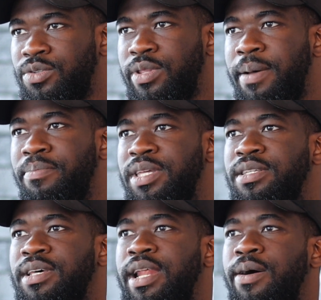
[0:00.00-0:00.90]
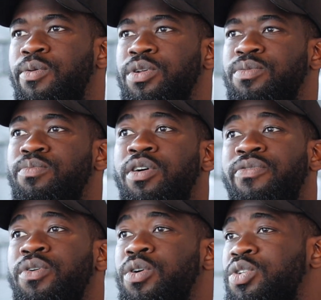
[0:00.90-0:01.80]
So that means that I was more
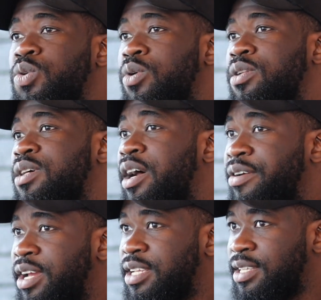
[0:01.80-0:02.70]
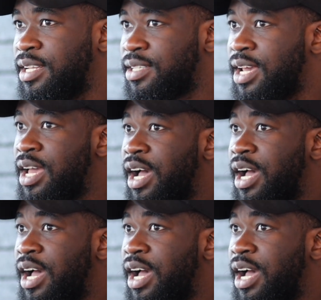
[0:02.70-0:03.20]
focused towards careers that